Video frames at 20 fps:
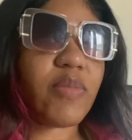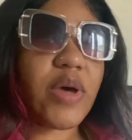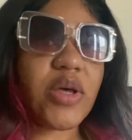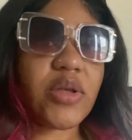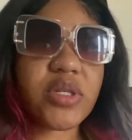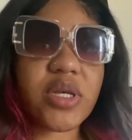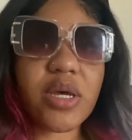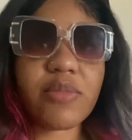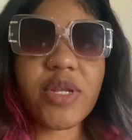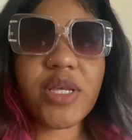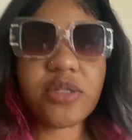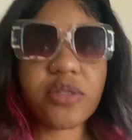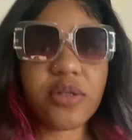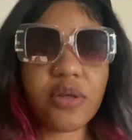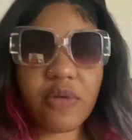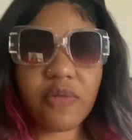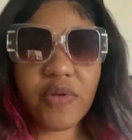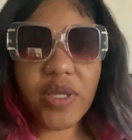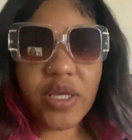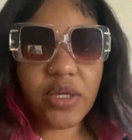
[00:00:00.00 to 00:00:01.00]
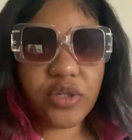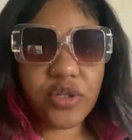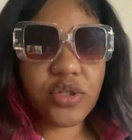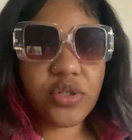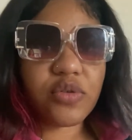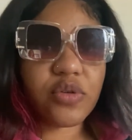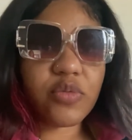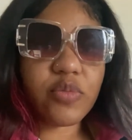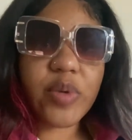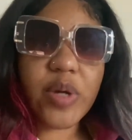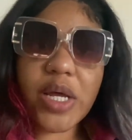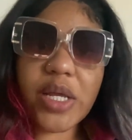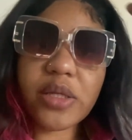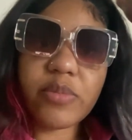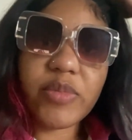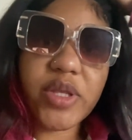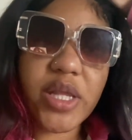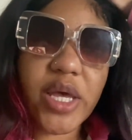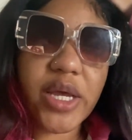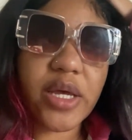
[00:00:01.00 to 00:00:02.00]
by the time they solve the issue it'll probably
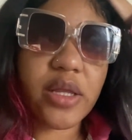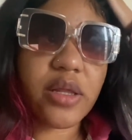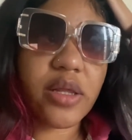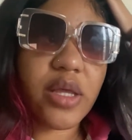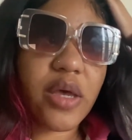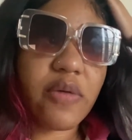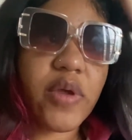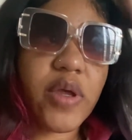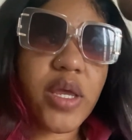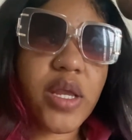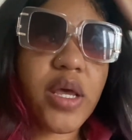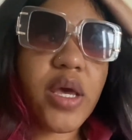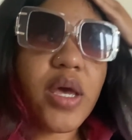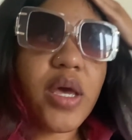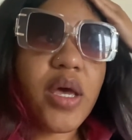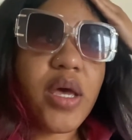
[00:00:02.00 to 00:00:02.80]
be like 11